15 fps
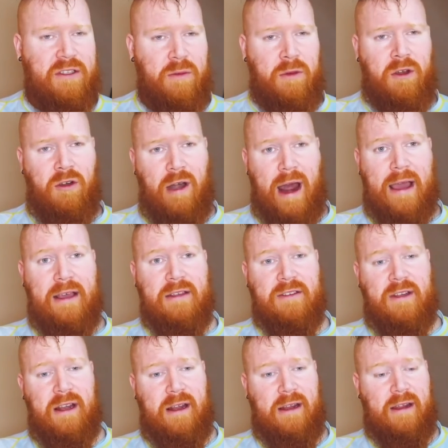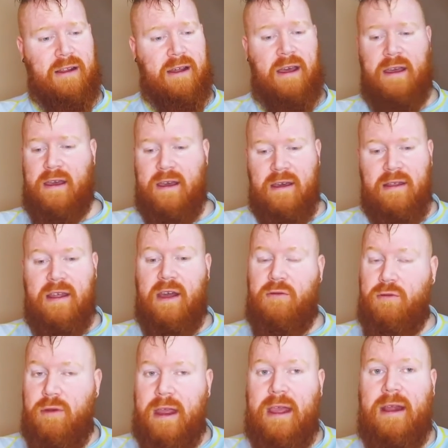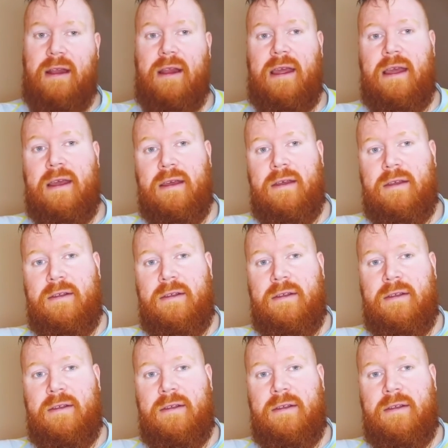some crackers lately. There